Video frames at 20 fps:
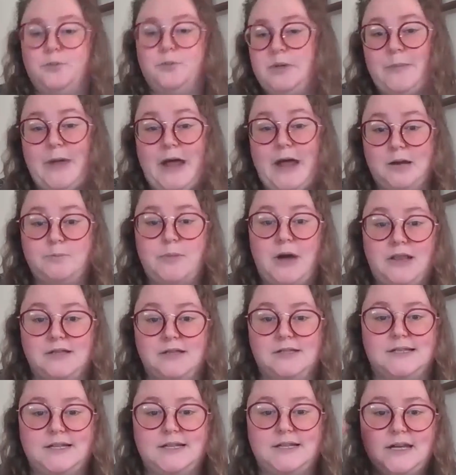to be paid by
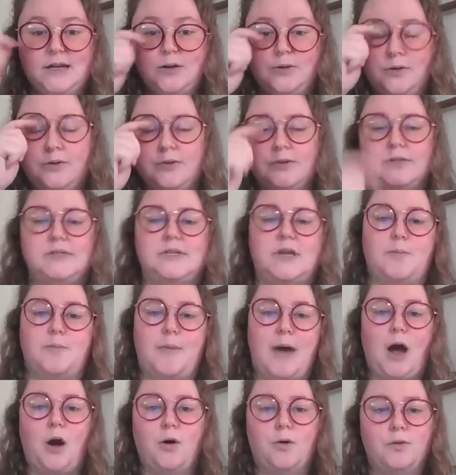the city
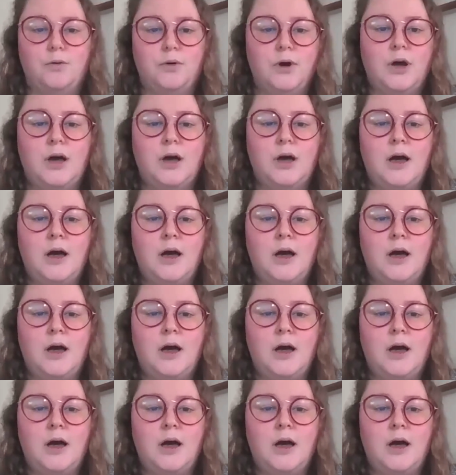somehow.